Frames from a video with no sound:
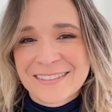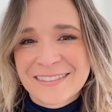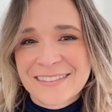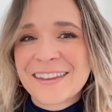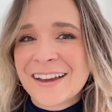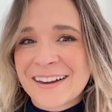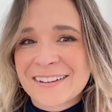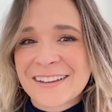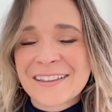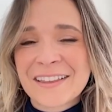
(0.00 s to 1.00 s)
Yeah,
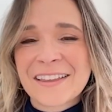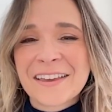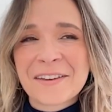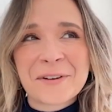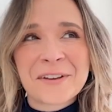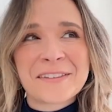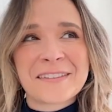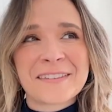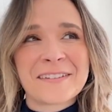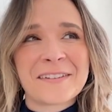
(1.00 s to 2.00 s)
it was
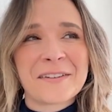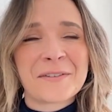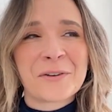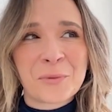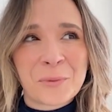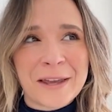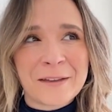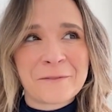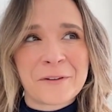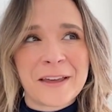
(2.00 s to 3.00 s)

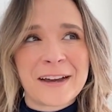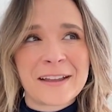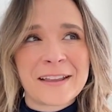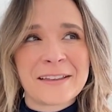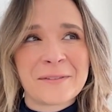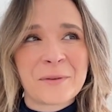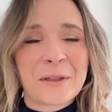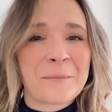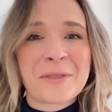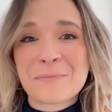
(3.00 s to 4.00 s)
great for that. And I
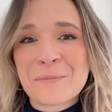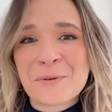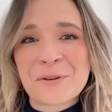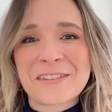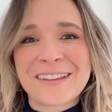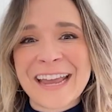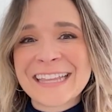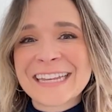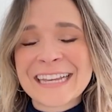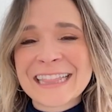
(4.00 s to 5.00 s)
mean, people were
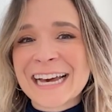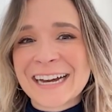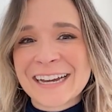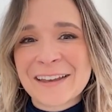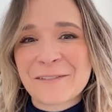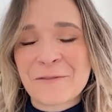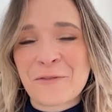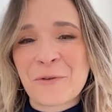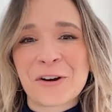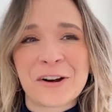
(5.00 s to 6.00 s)
standing in line
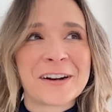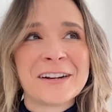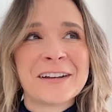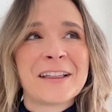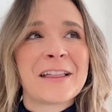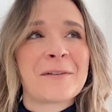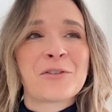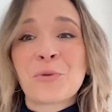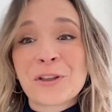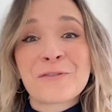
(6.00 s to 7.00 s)
for
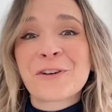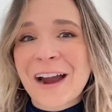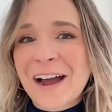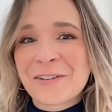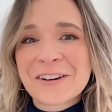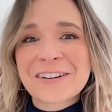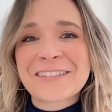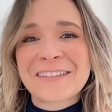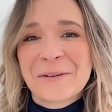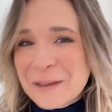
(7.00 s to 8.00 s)
24
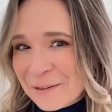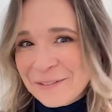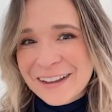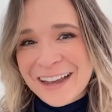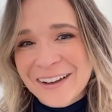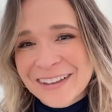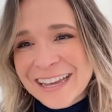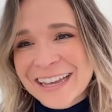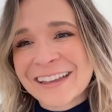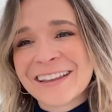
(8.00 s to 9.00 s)
hours to be able to come
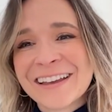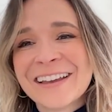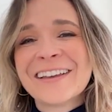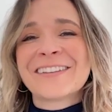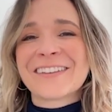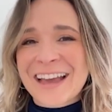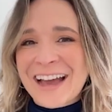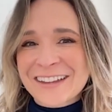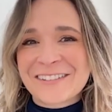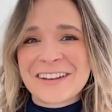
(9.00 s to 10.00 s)
in to the
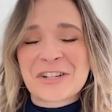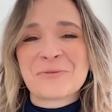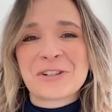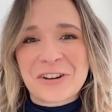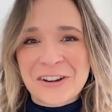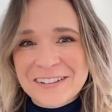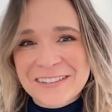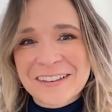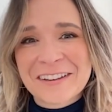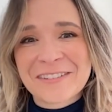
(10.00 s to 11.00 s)
activation, which
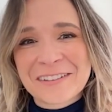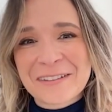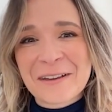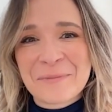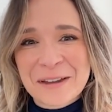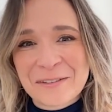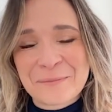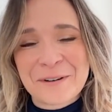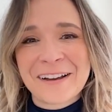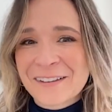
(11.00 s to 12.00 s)
honestly was a big
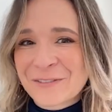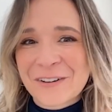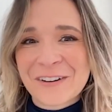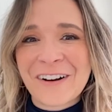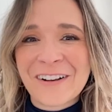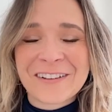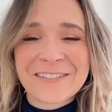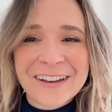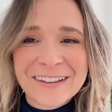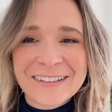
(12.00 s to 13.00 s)
surprise for all of
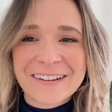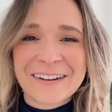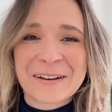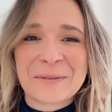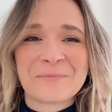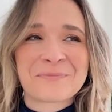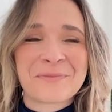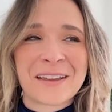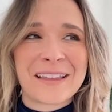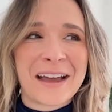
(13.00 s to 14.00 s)
us
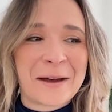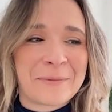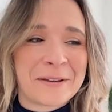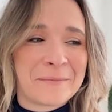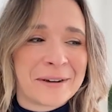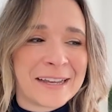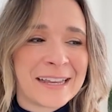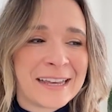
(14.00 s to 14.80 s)
to happen. But